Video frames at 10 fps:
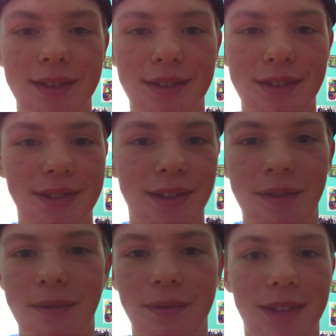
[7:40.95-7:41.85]
is
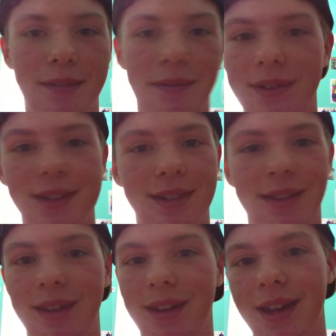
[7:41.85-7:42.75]
also like
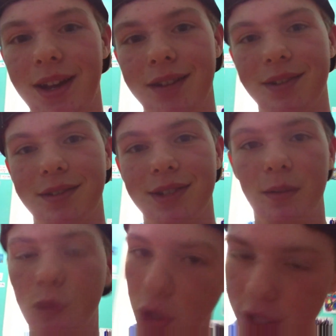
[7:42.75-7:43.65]
freezing the house or
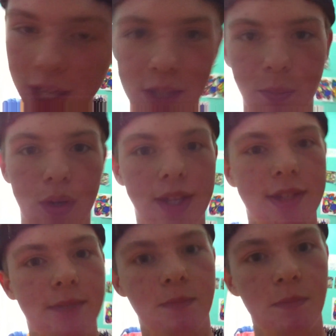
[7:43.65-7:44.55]
something. Well, you get the
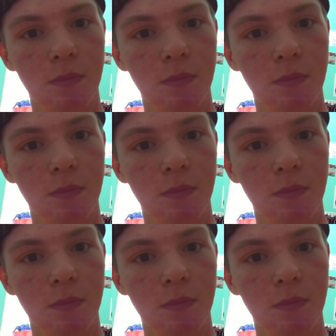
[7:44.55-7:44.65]
point.